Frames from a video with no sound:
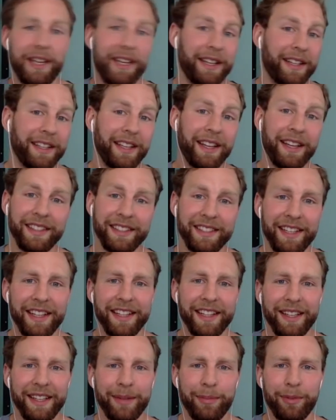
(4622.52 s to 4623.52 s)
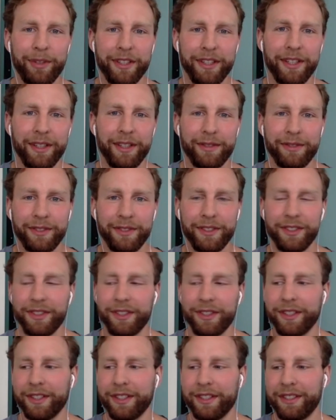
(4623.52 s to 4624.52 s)
yeah, exactly. To bring it all full
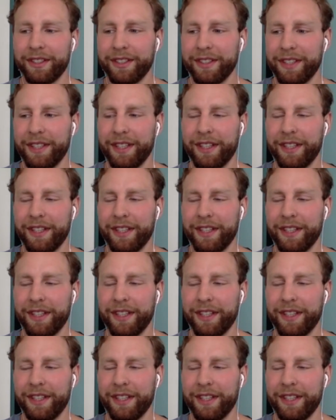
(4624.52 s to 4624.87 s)
circle. Yeah.